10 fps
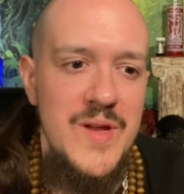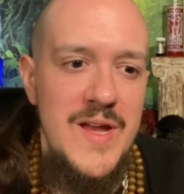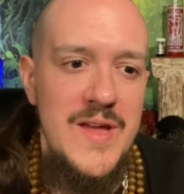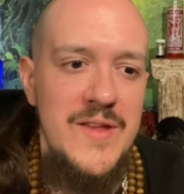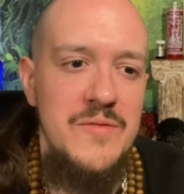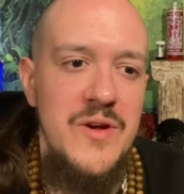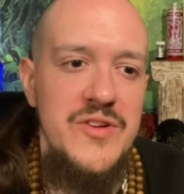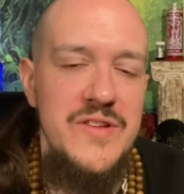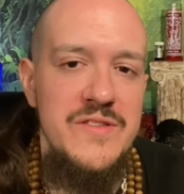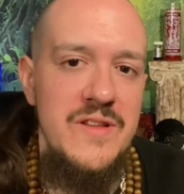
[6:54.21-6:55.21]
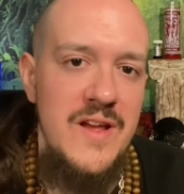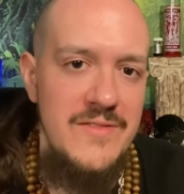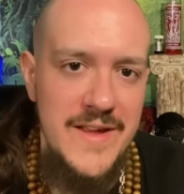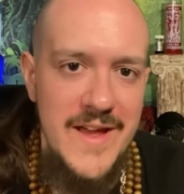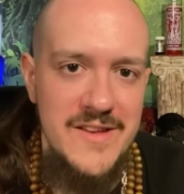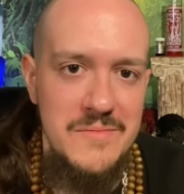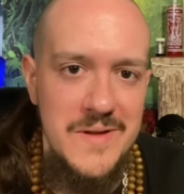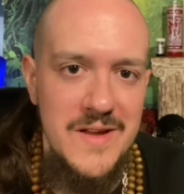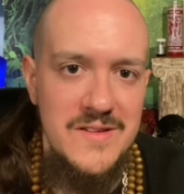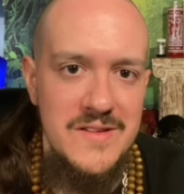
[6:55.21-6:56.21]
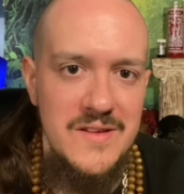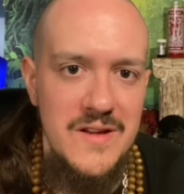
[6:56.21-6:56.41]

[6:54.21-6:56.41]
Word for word: And that's why she's the loving aspect